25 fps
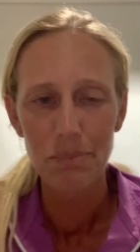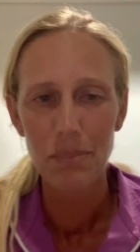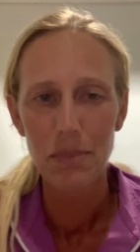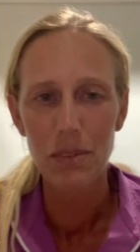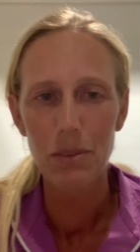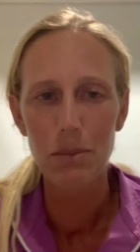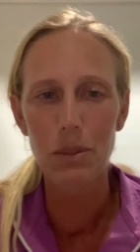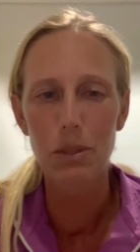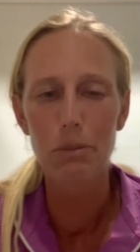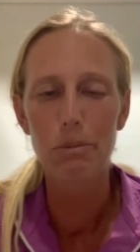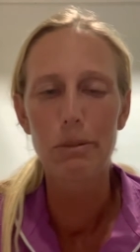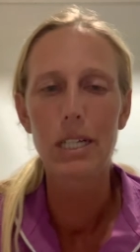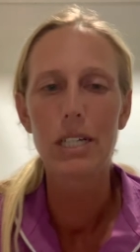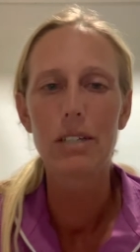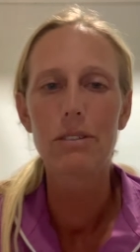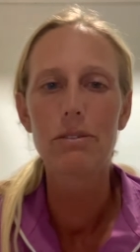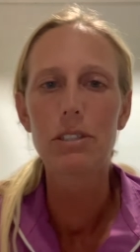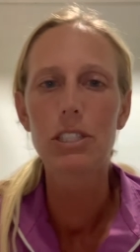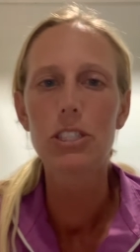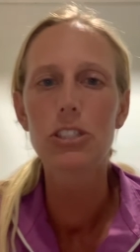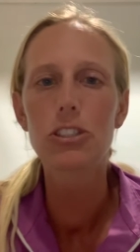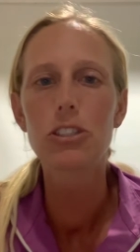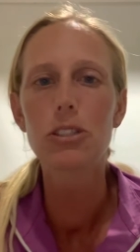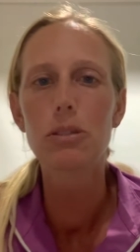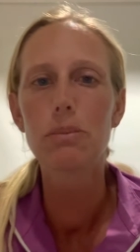with my
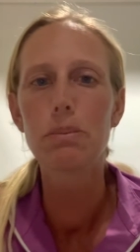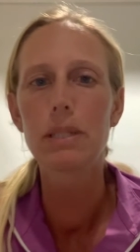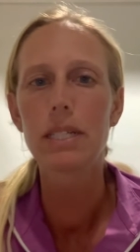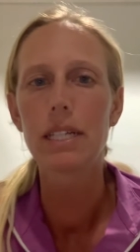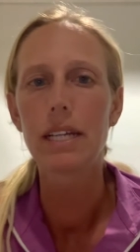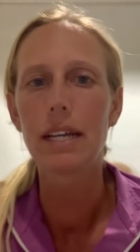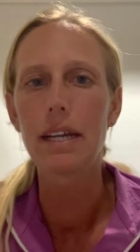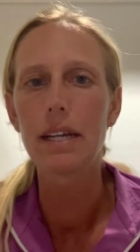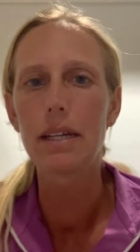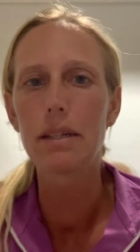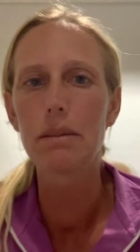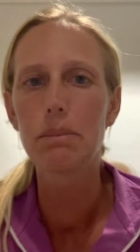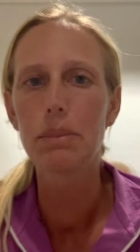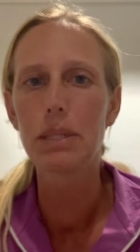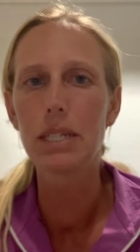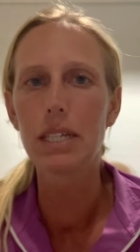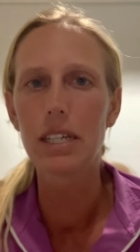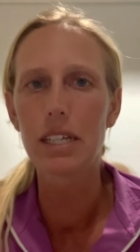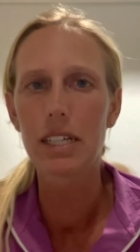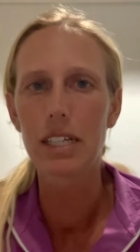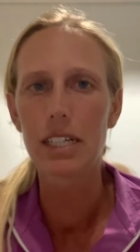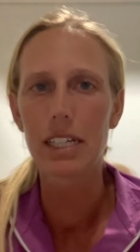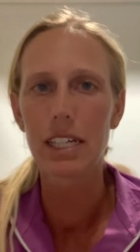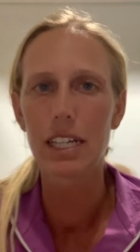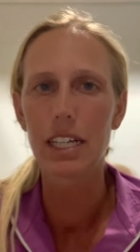original plan
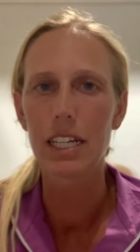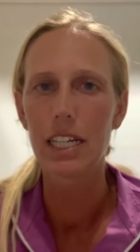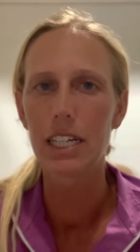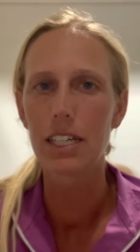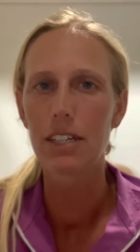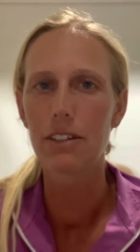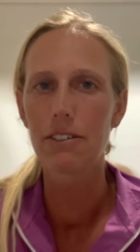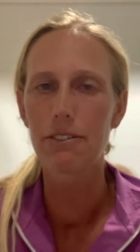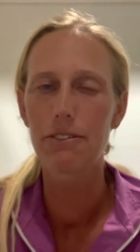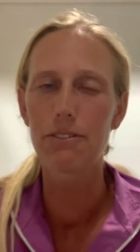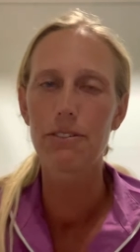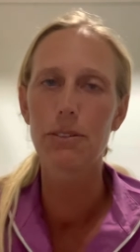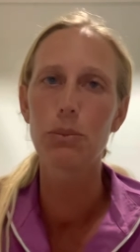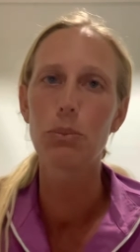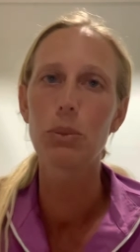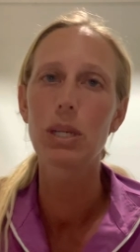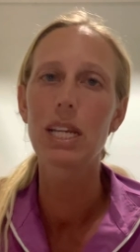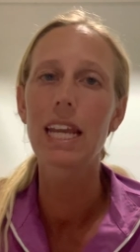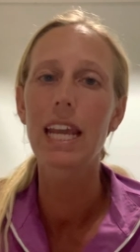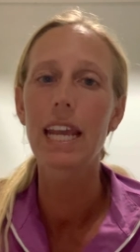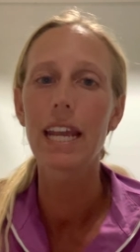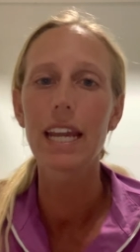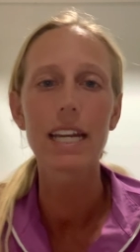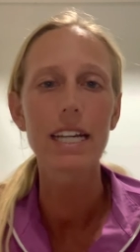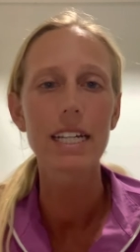being if we
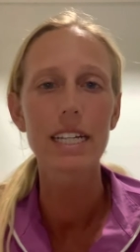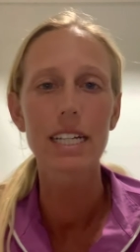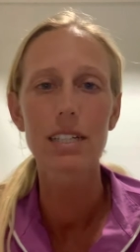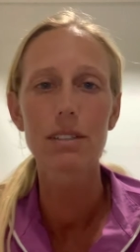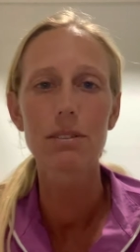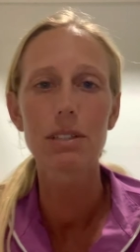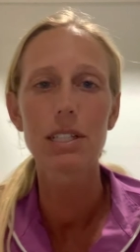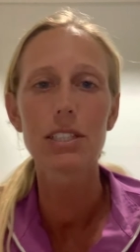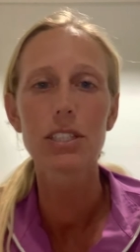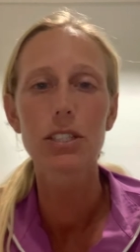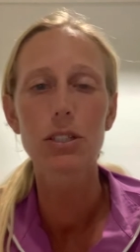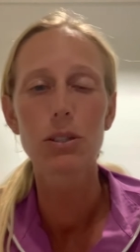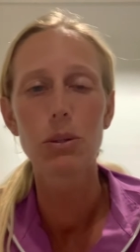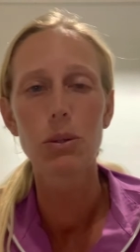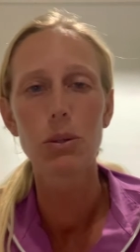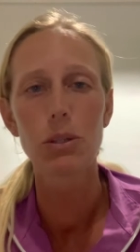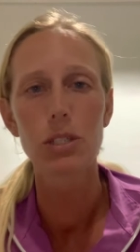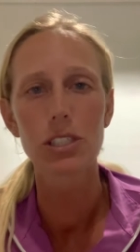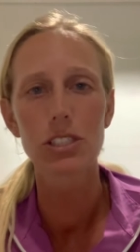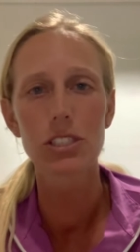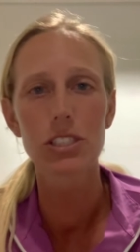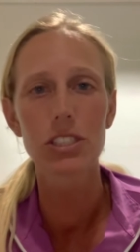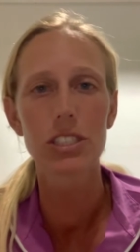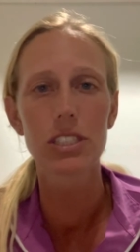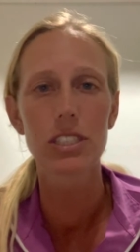can't get around the
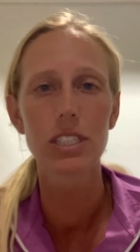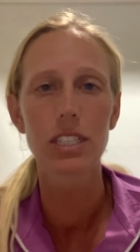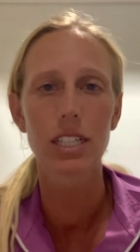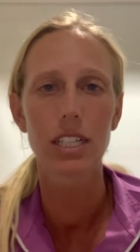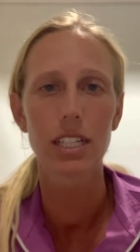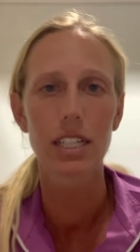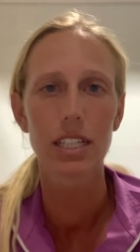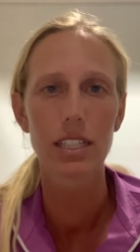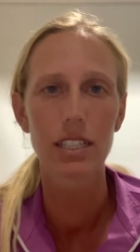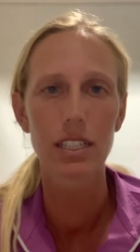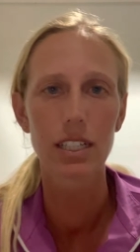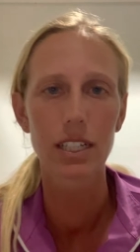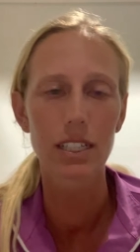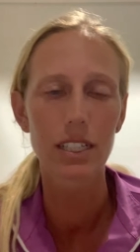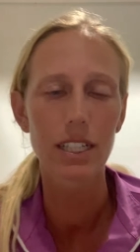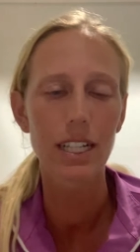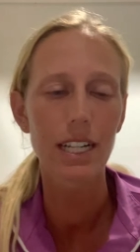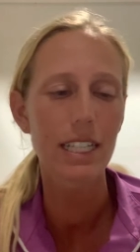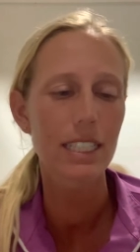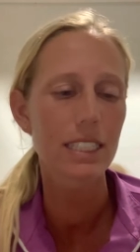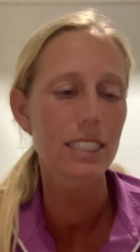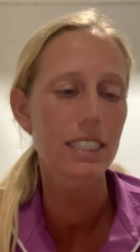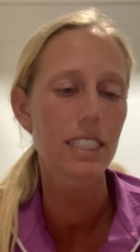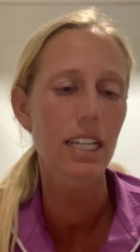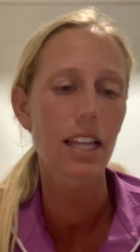course in the
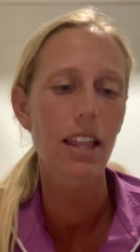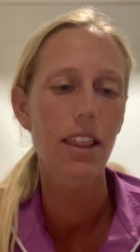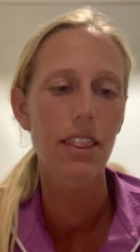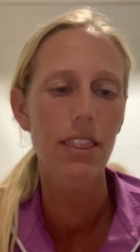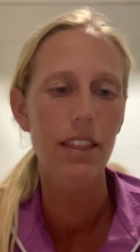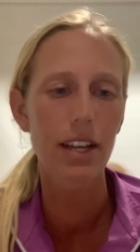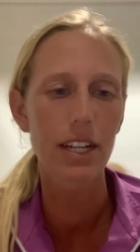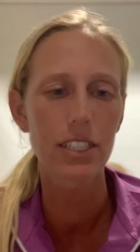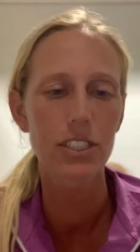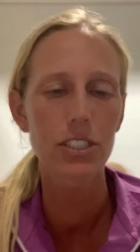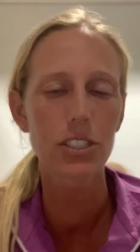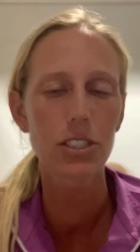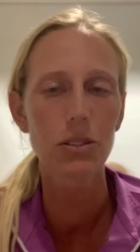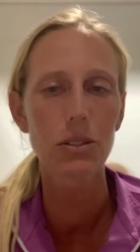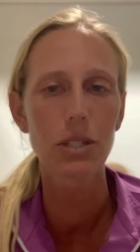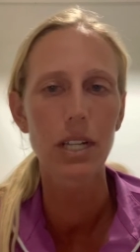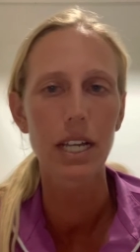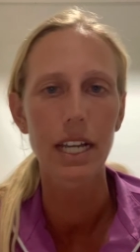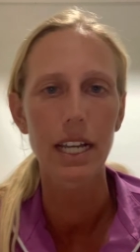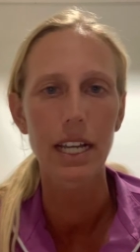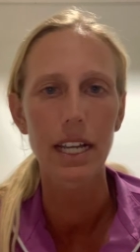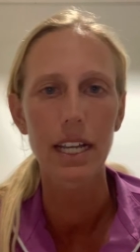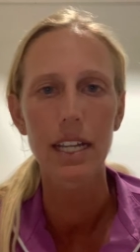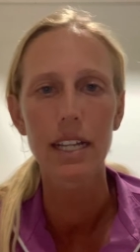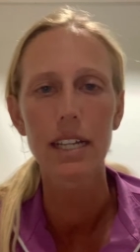class, that's
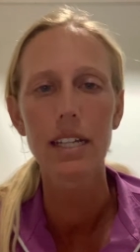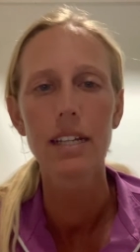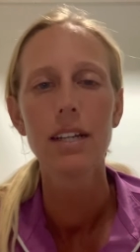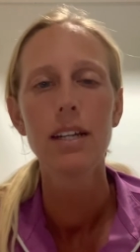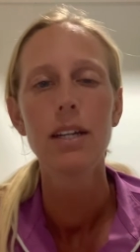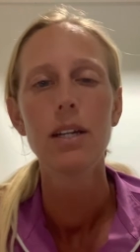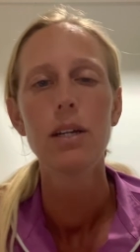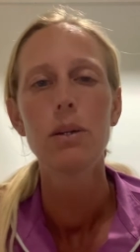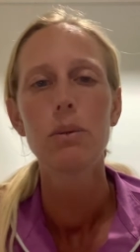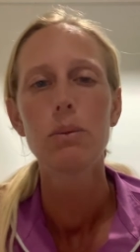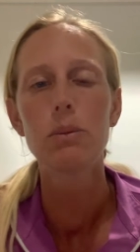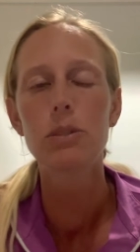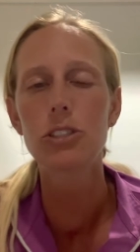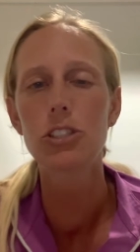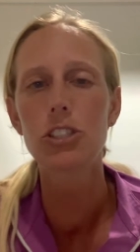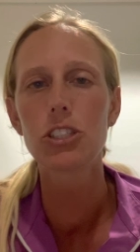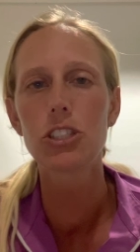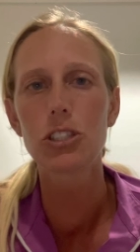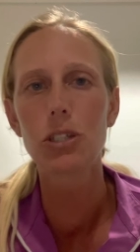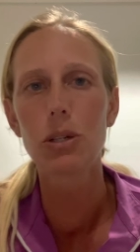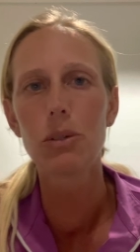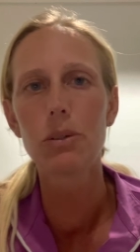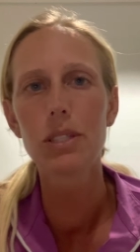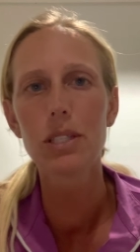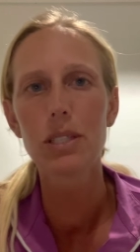okay. We'll just
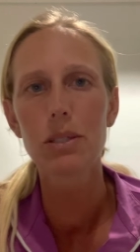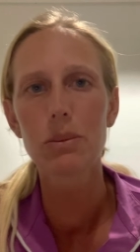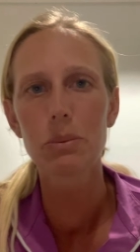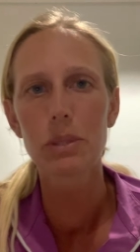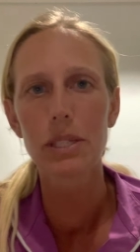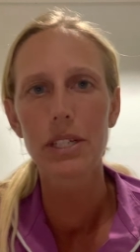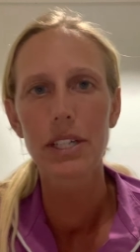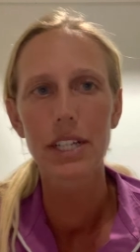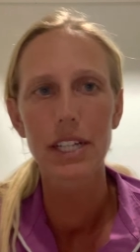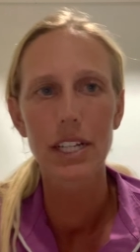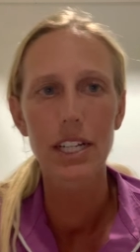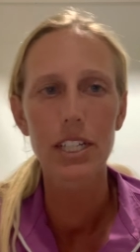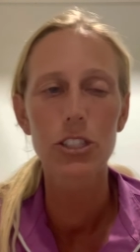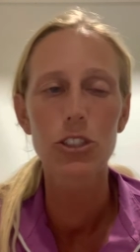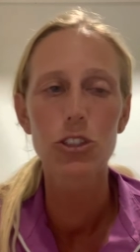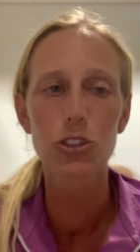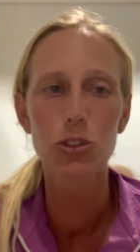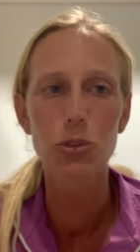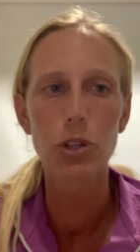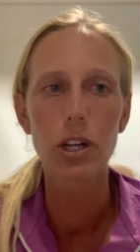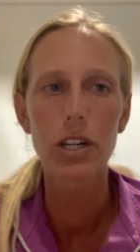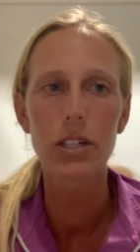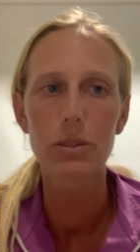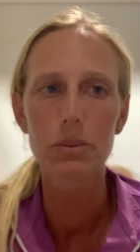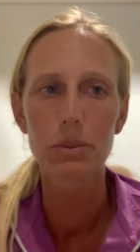go in the ring,
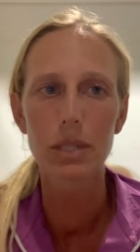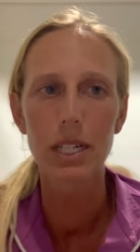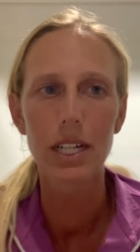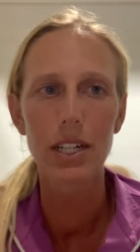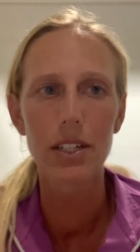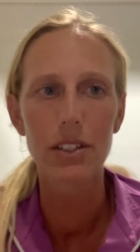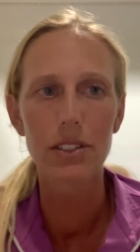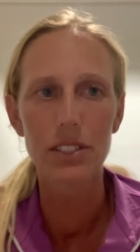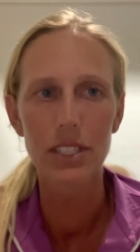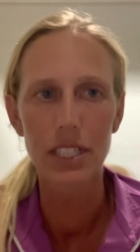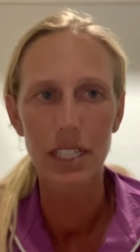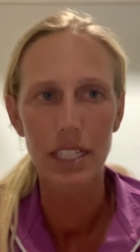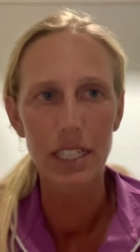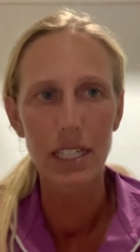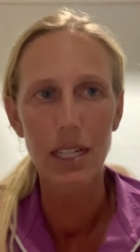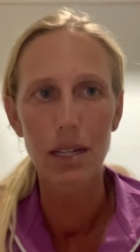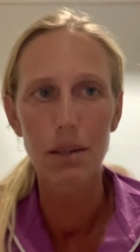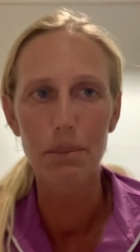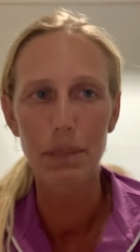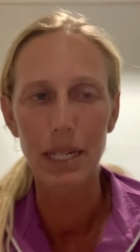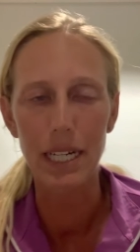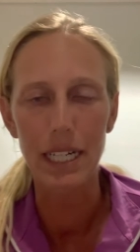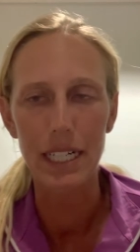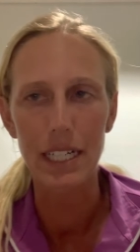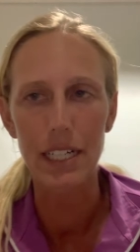trot around, and come
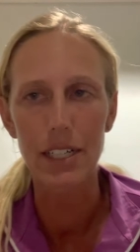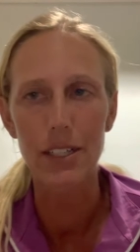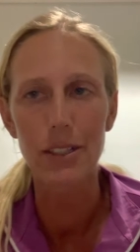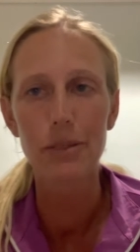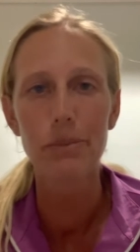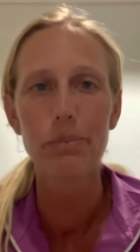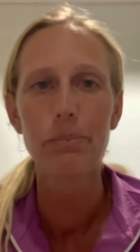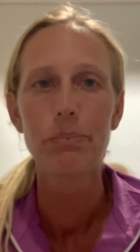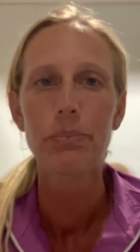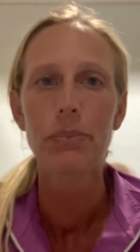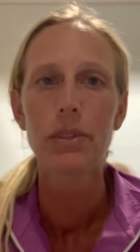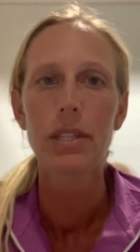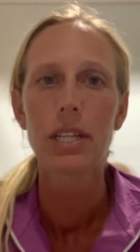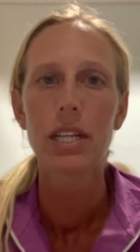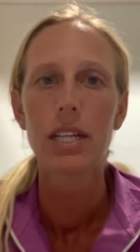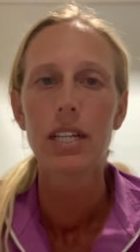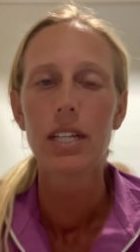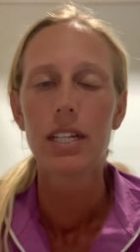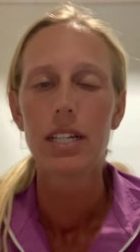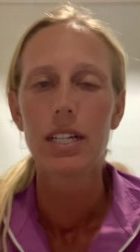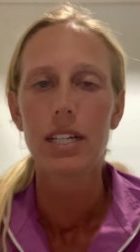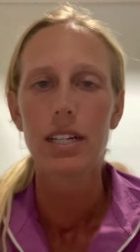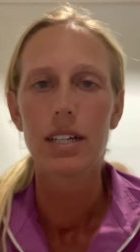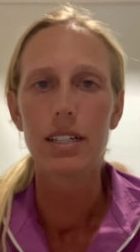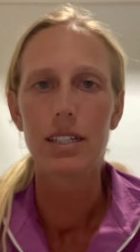back out.
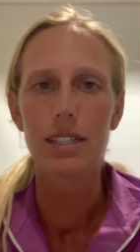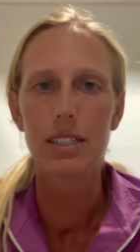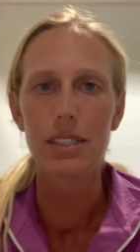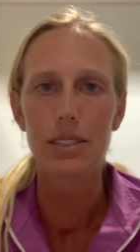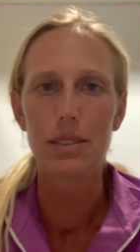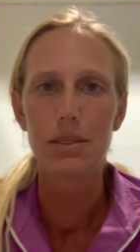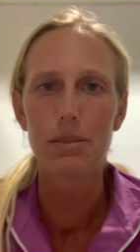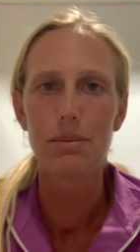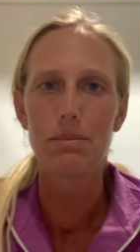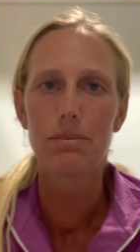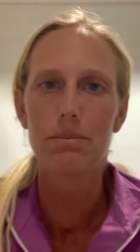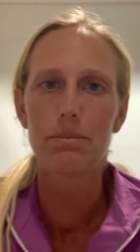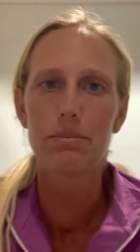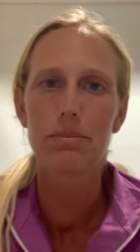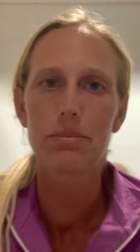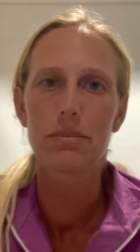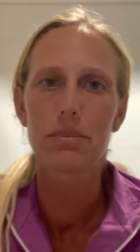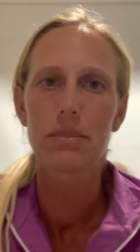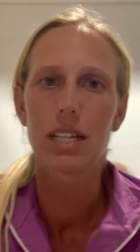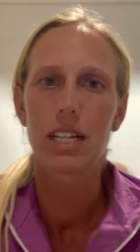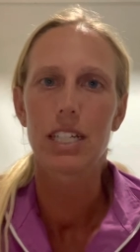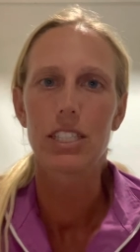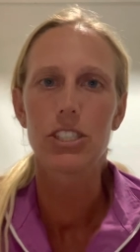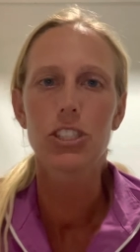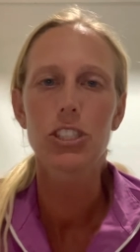Um,
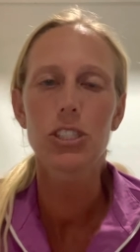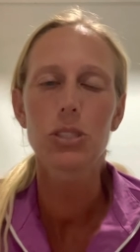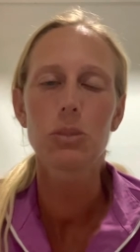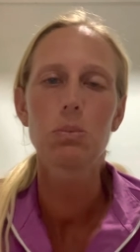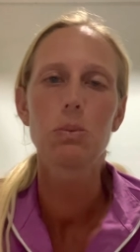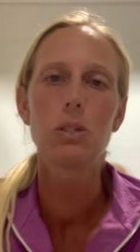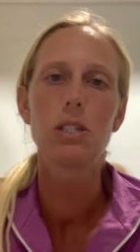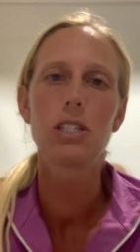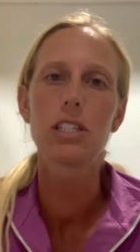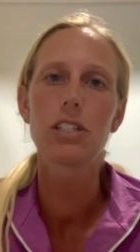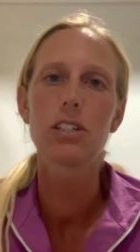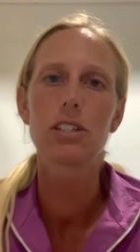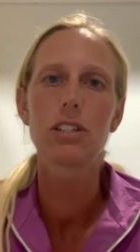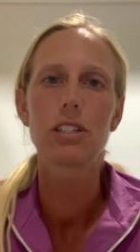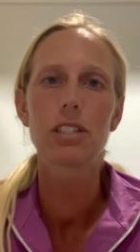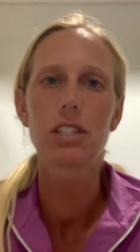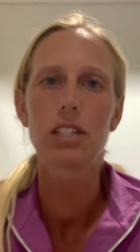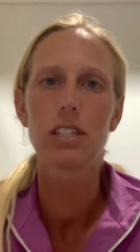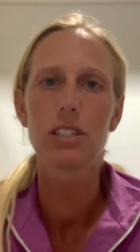I just wanted her to